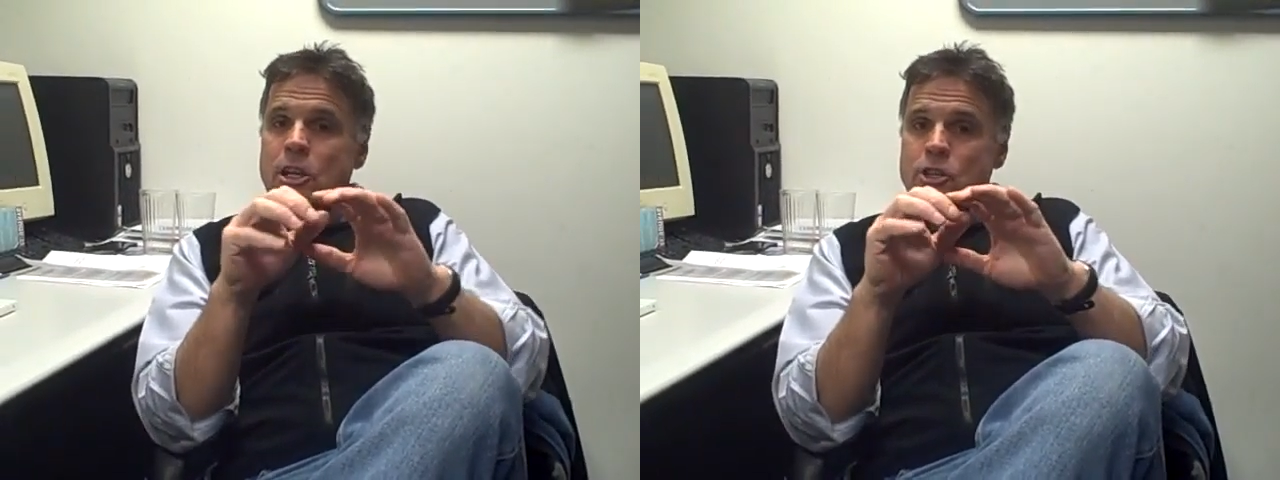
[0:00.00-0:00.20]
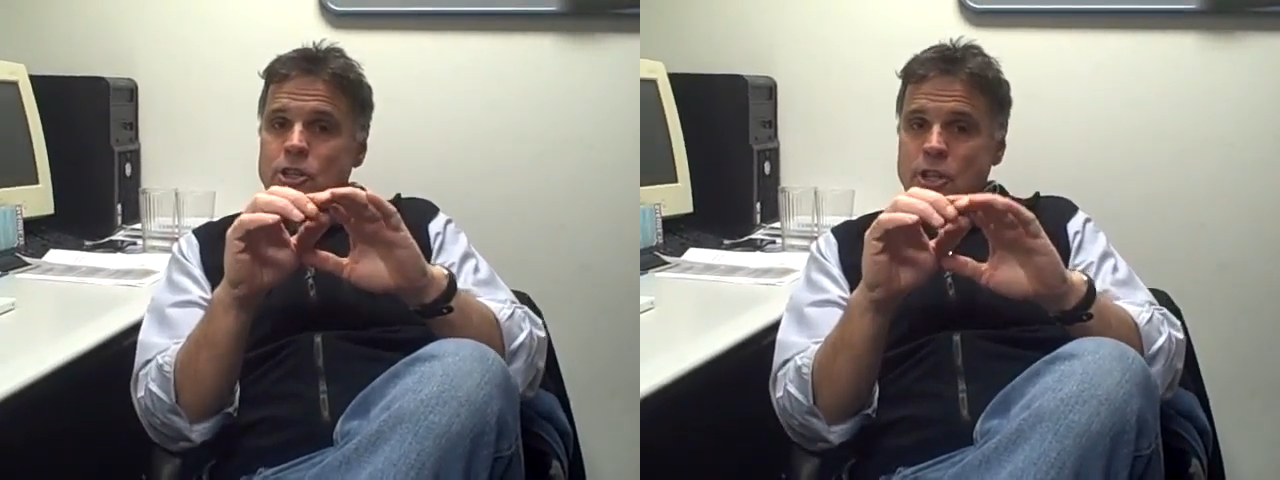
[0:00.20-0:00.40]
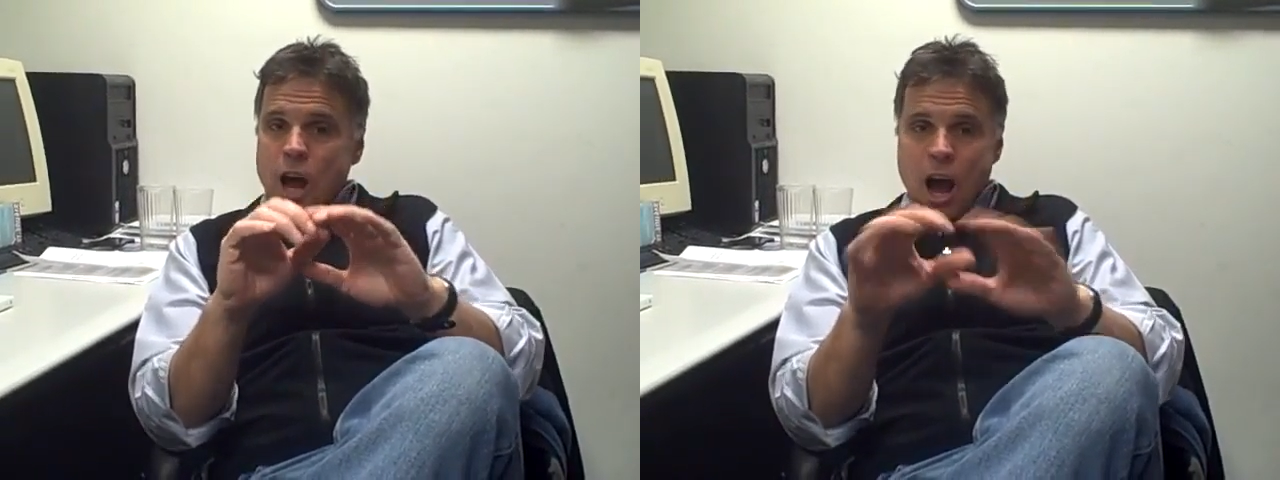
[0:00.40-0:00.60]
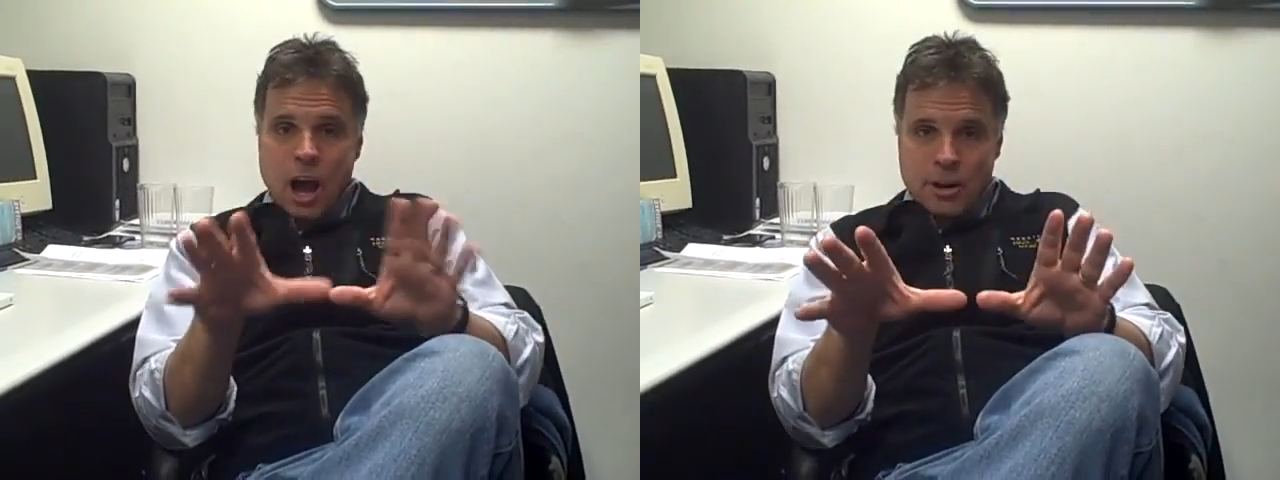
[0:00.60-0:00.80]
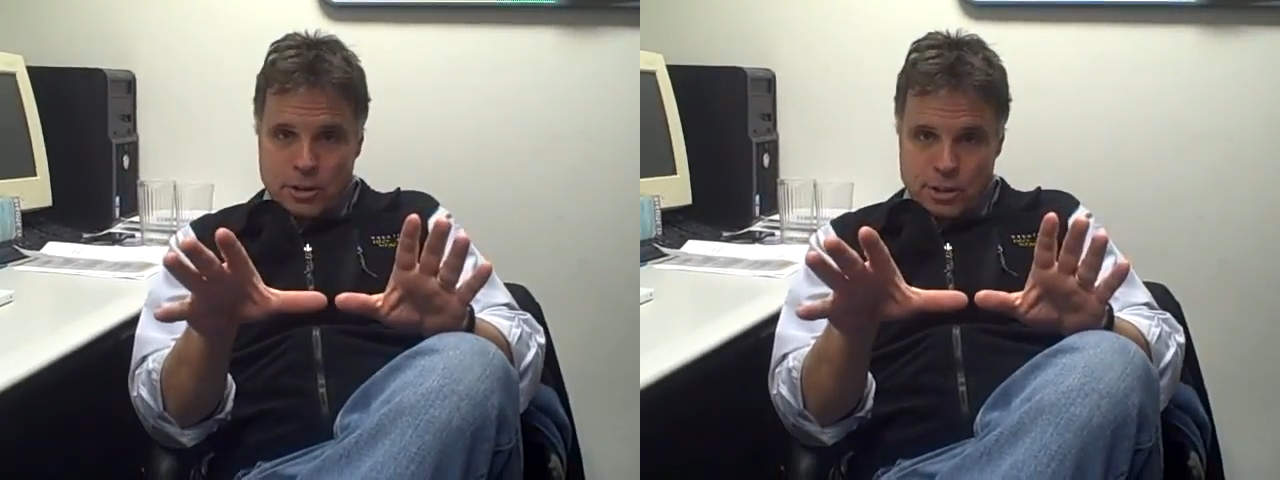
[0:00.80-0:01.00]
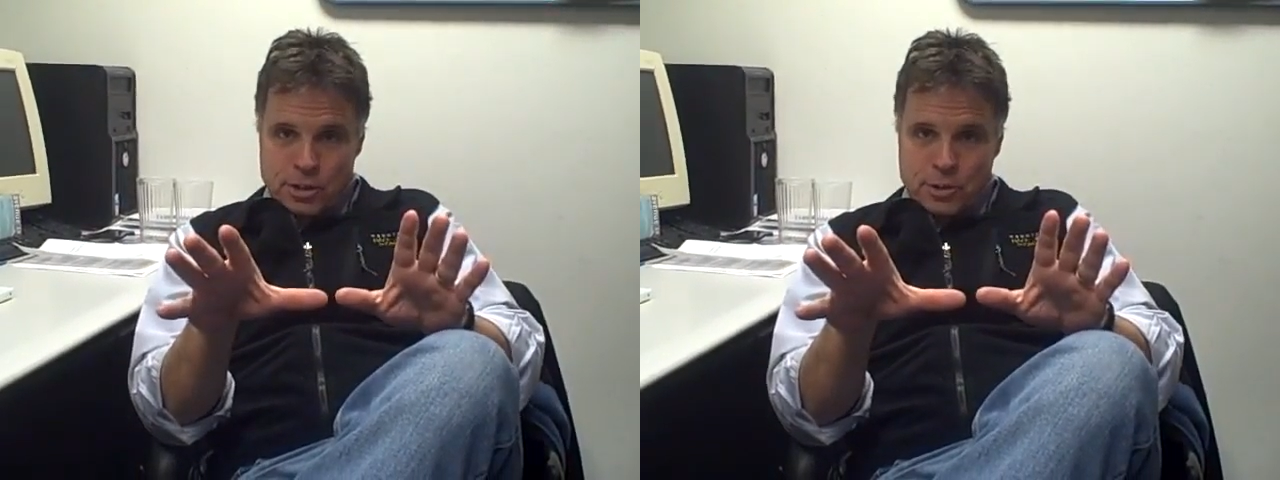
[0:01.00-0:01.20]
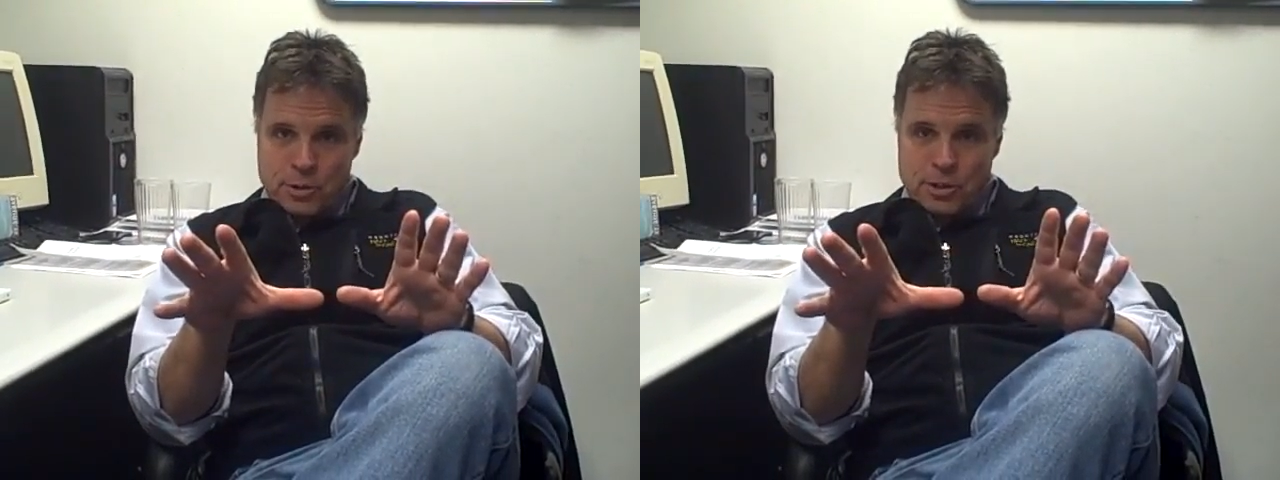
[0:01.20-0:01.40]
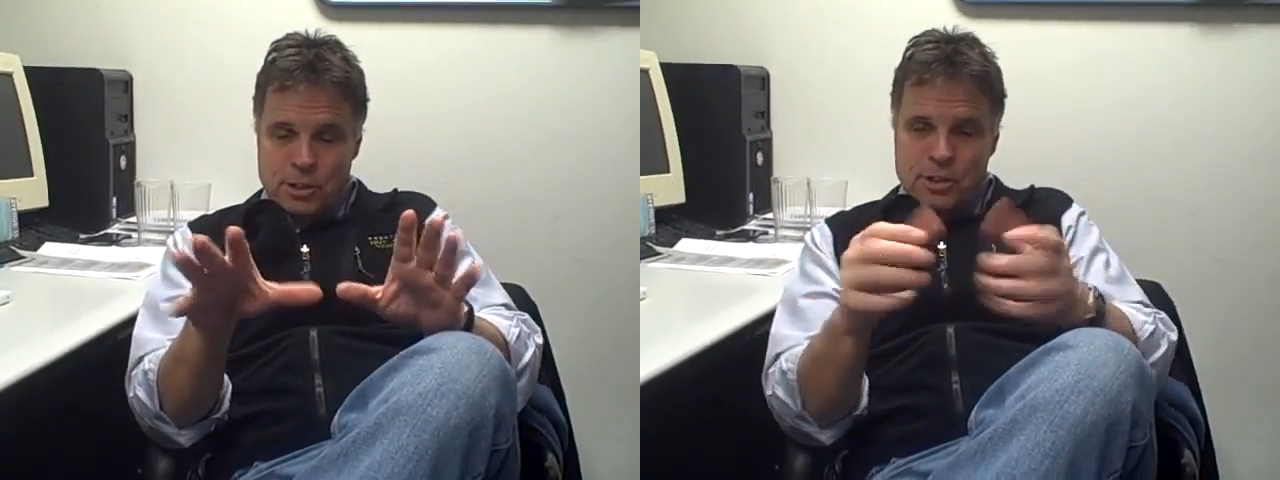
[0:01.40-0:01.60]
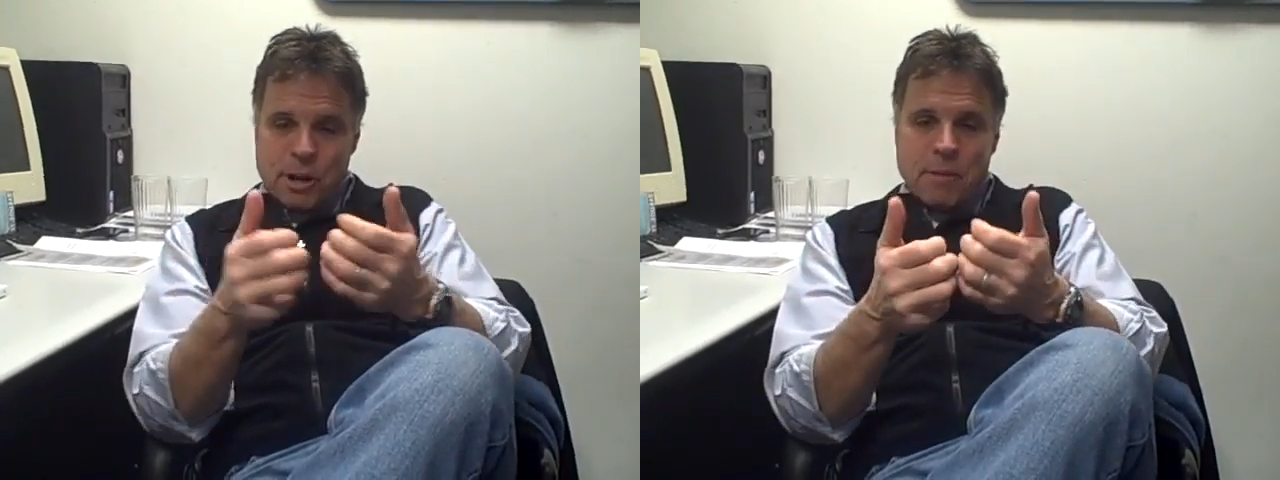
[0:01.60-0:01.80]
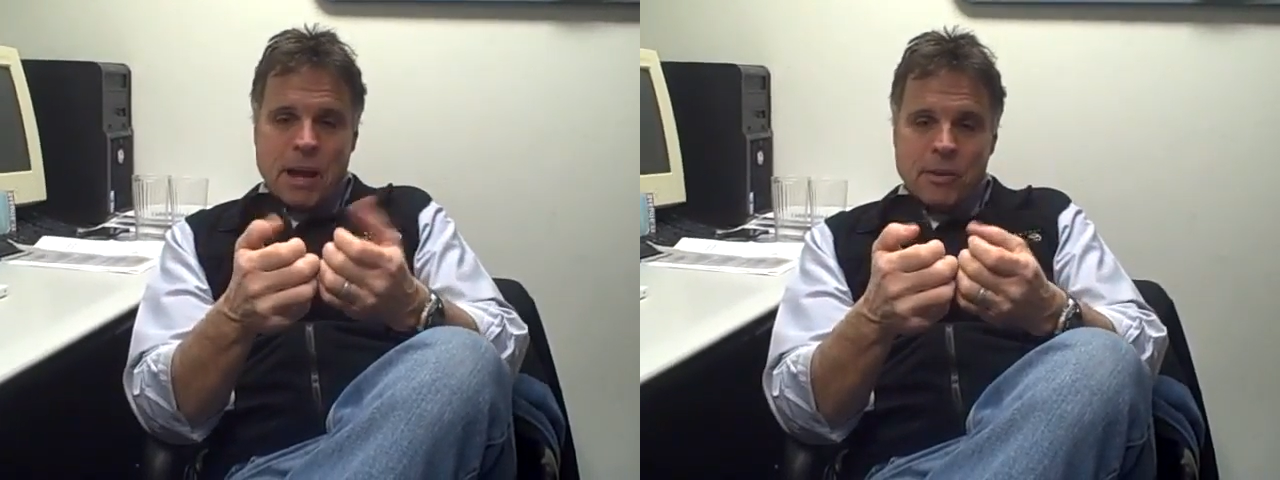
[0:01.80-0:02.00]
She's an honor student,
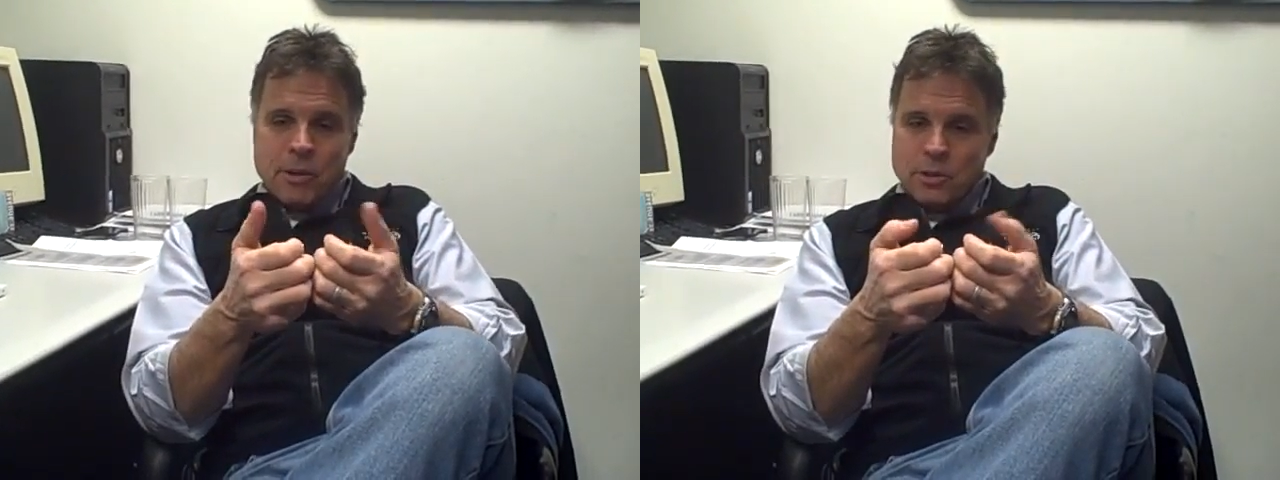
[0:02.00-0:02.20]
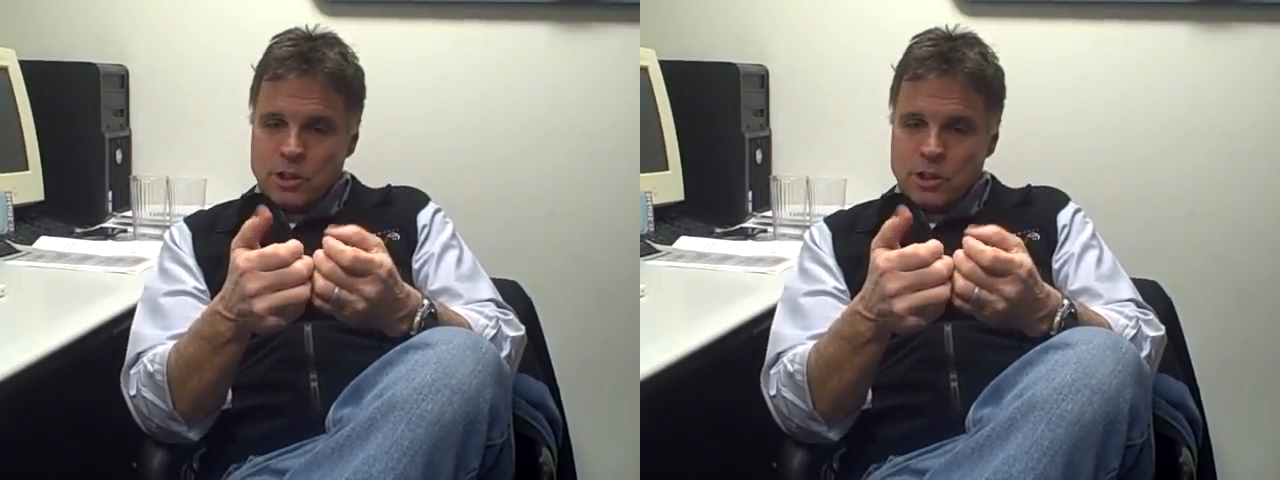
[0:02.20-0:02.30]
somehow, though,